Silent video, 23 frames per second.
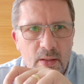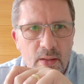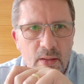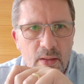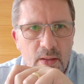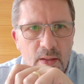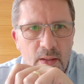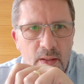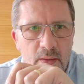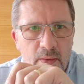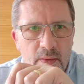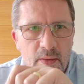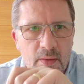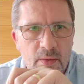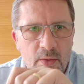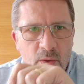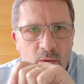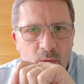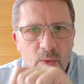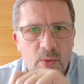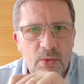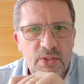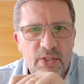either the
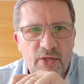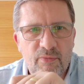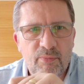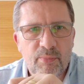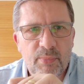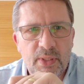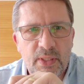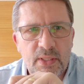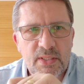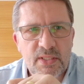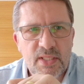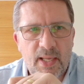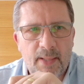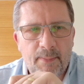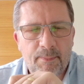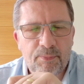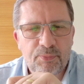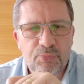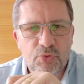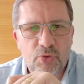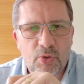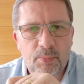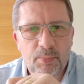holes haven't been tapped
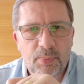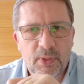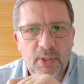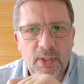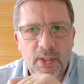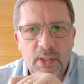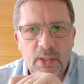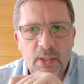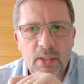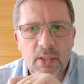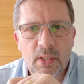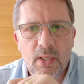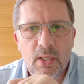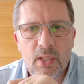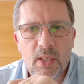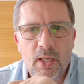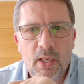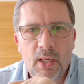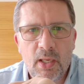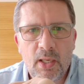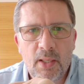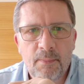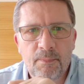properly,
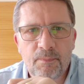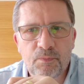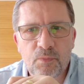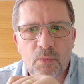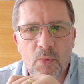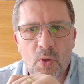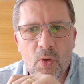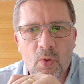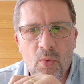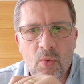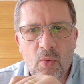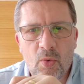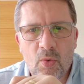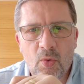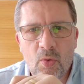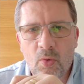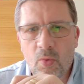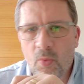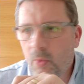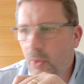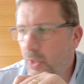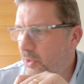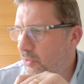
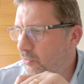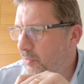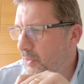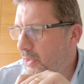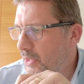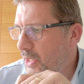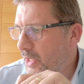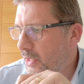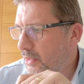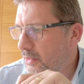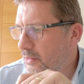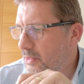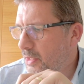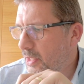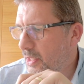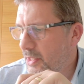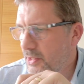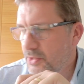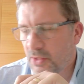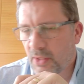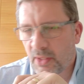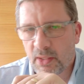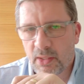or when they've been
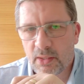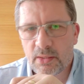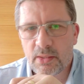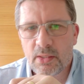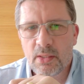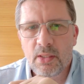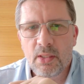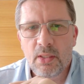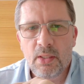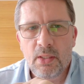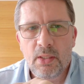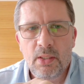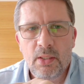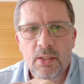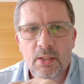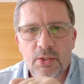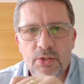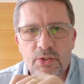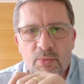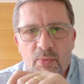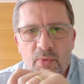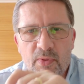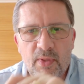anodizing it,
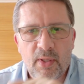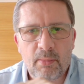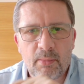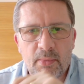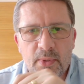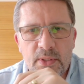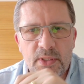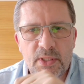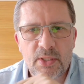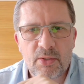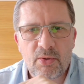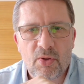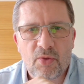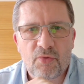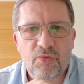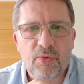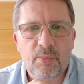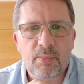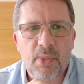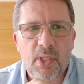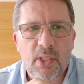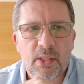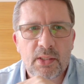some of that material
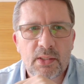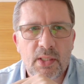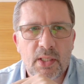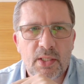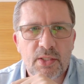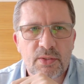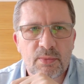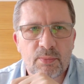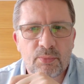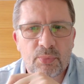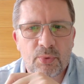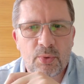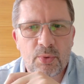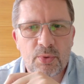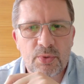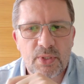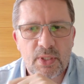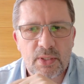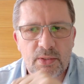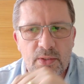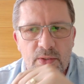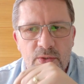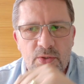from the anodizing
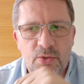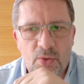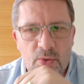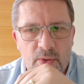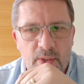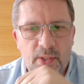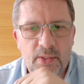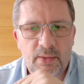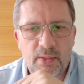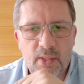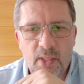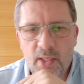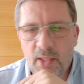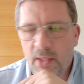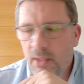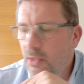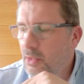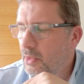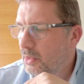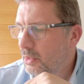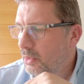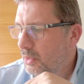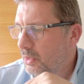process has got in there.
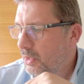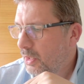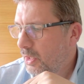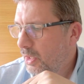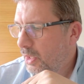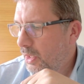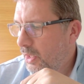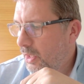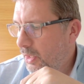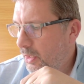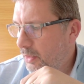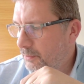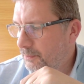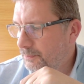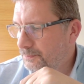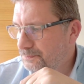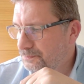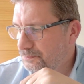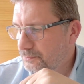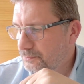I